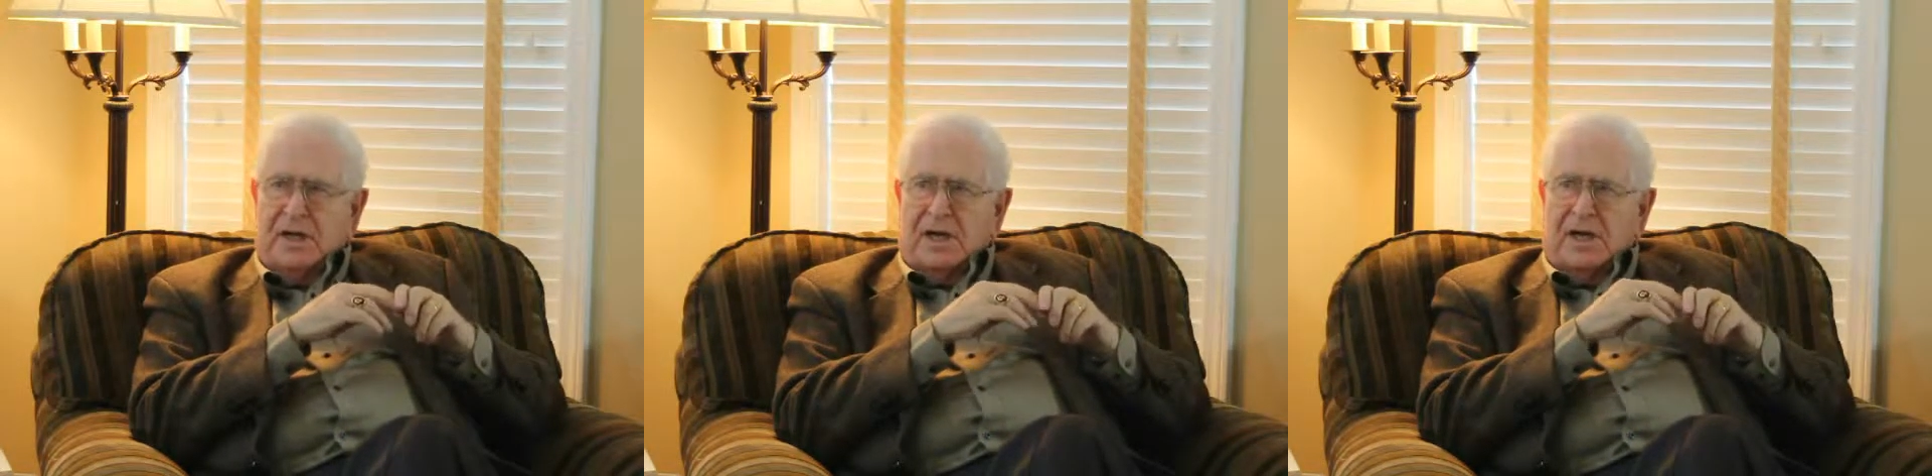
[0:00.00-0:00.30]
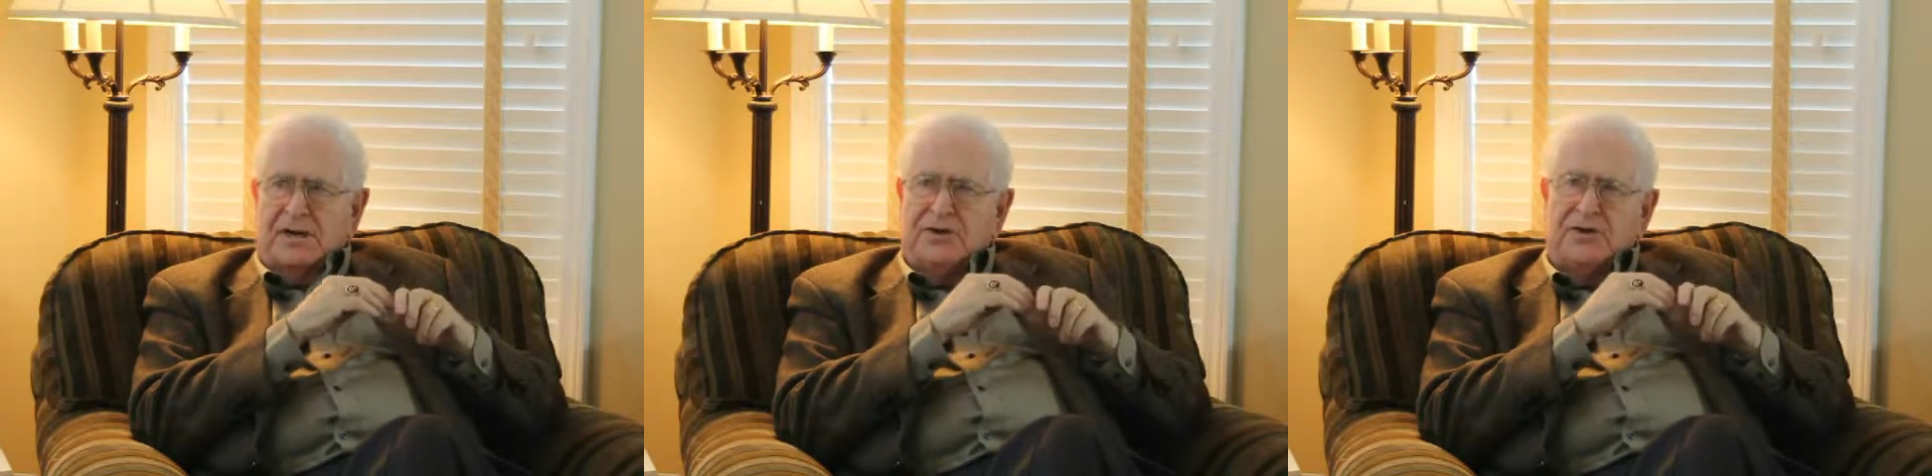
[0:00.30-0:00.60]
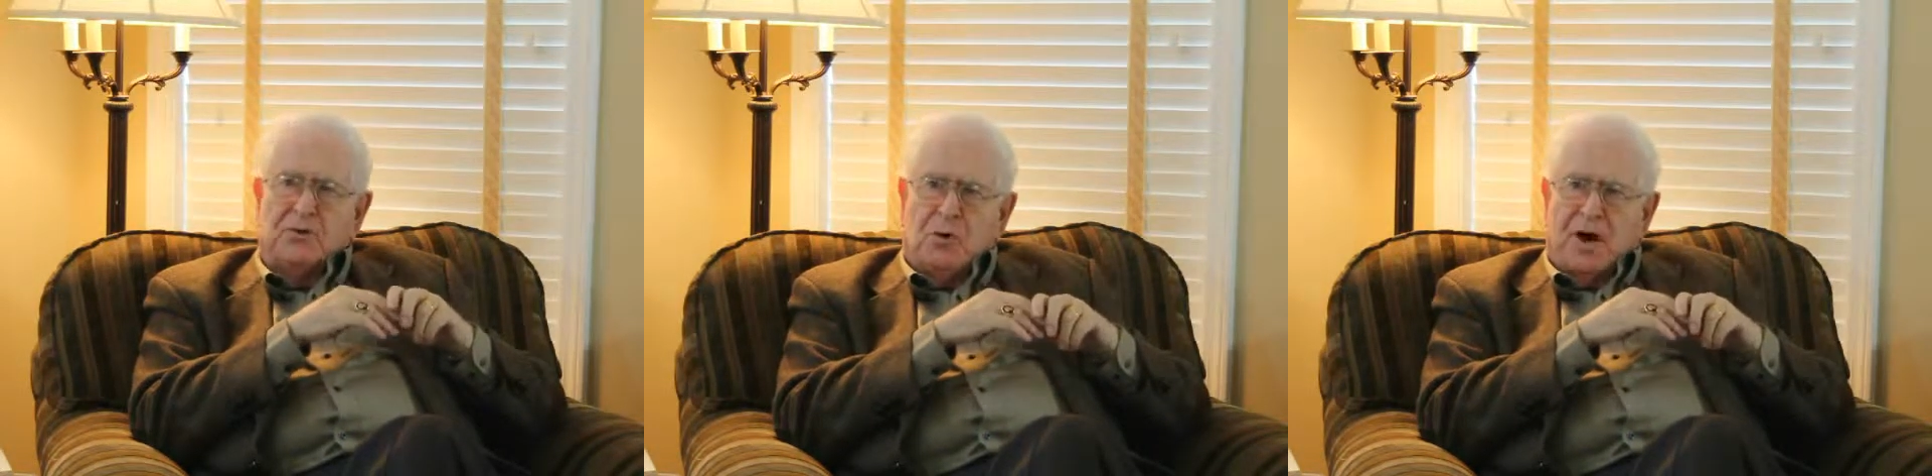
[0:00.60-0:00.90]
to
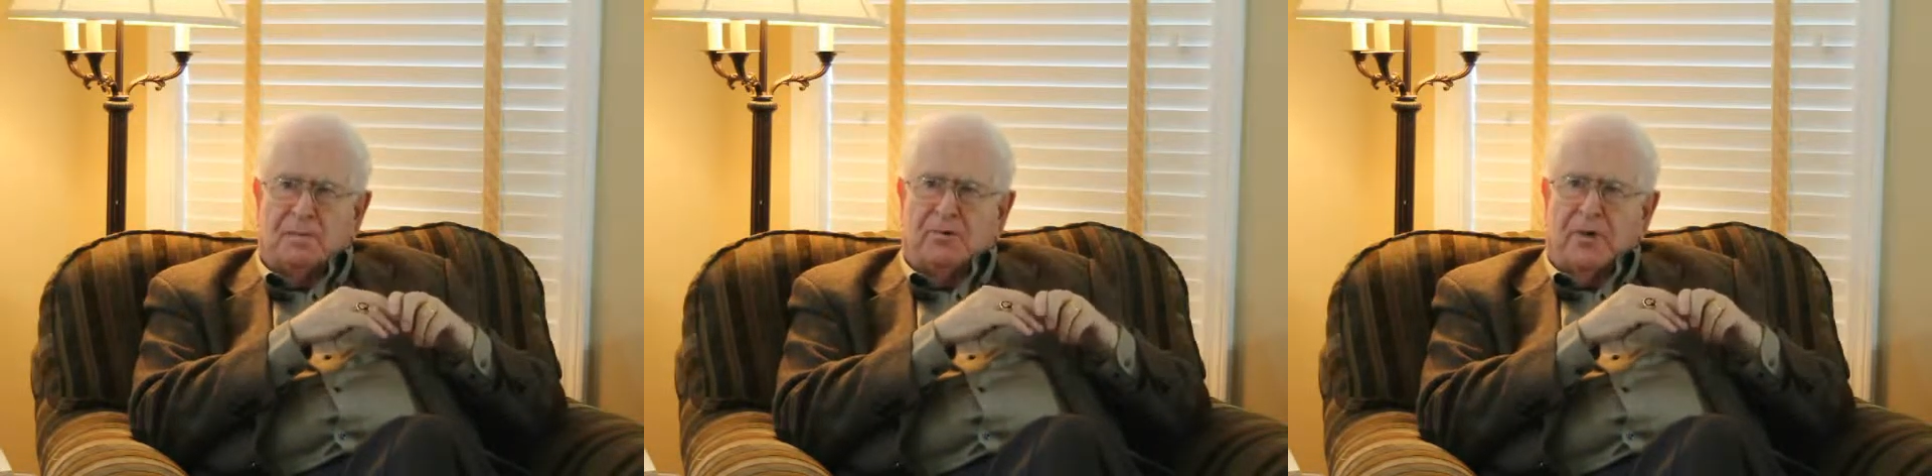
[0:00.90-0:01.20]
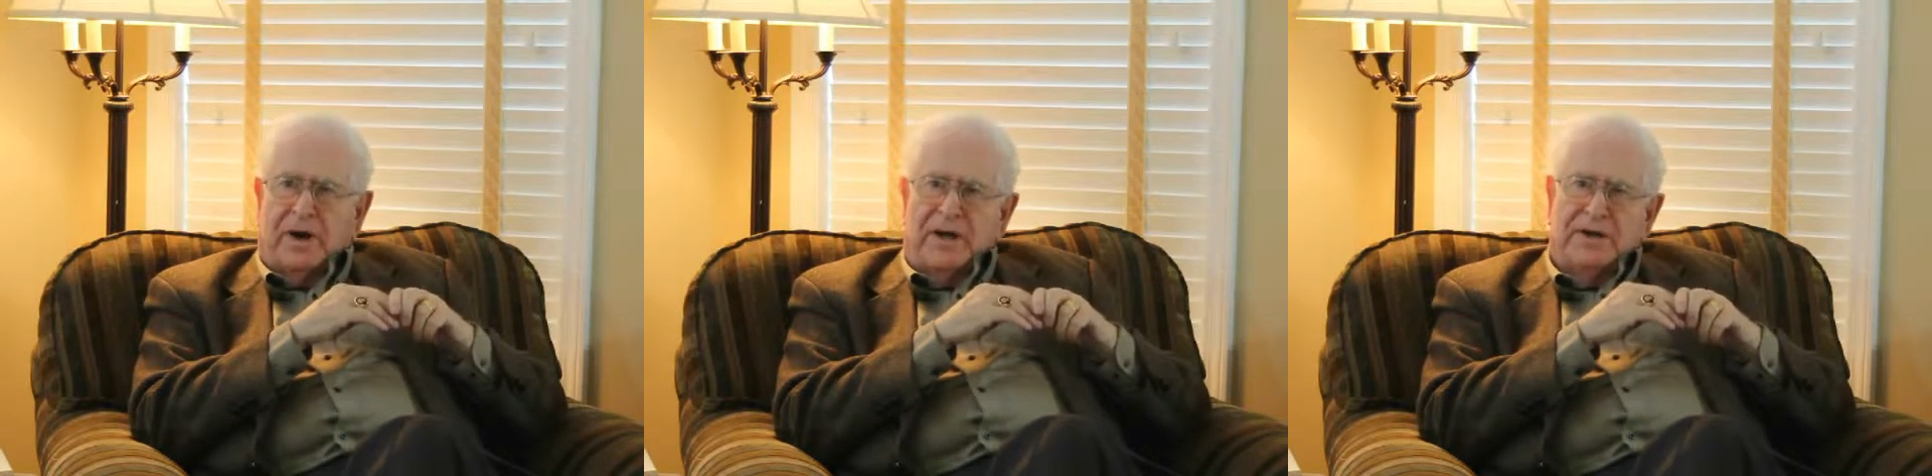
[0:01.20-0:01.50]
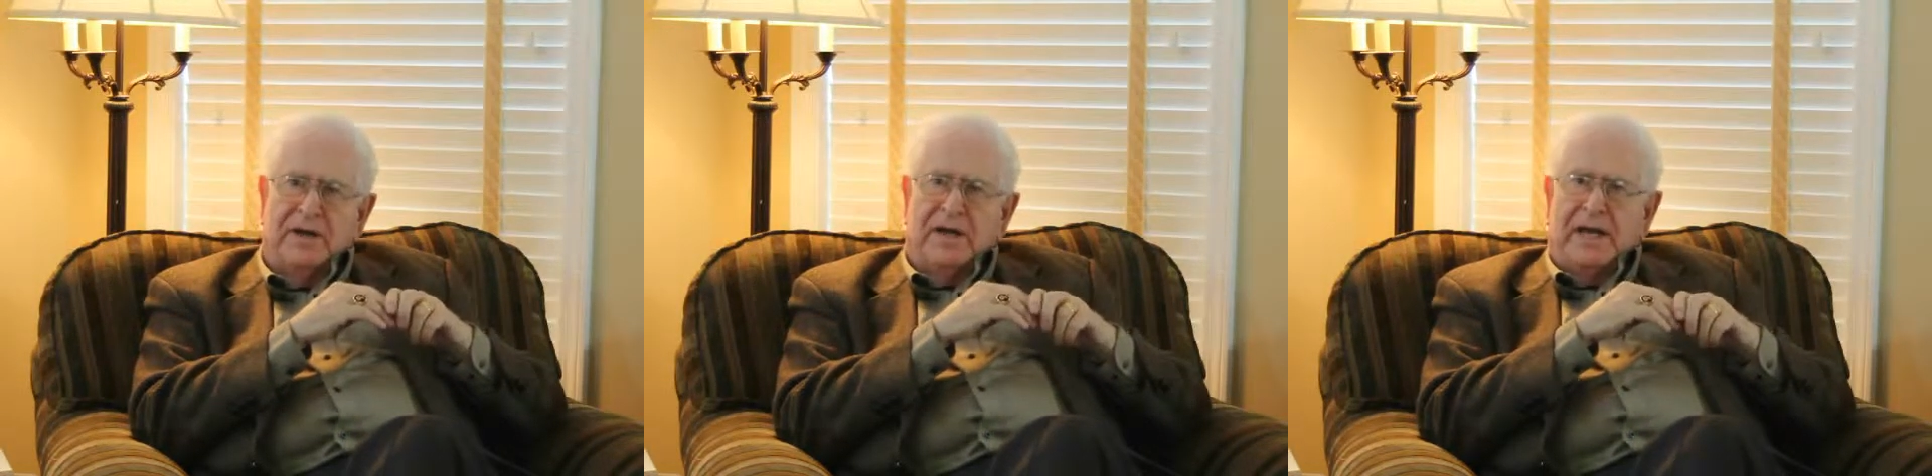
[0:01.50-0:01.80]

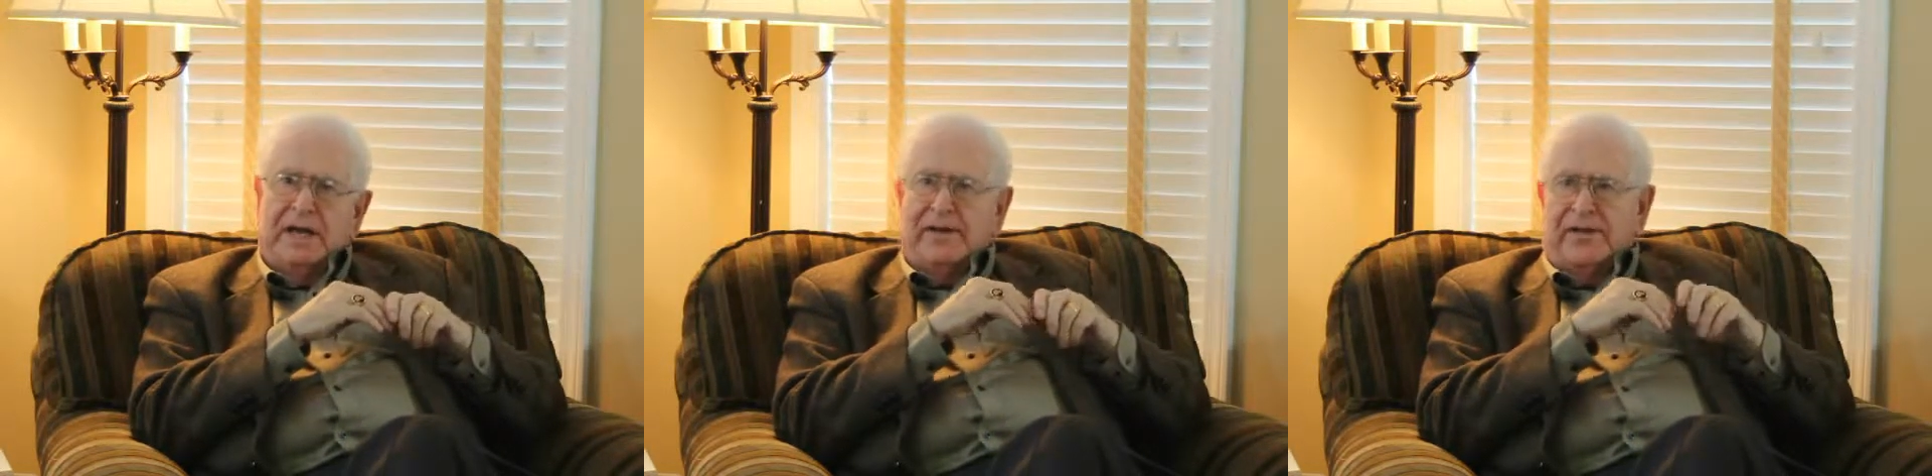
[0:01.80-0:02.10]
cooperate in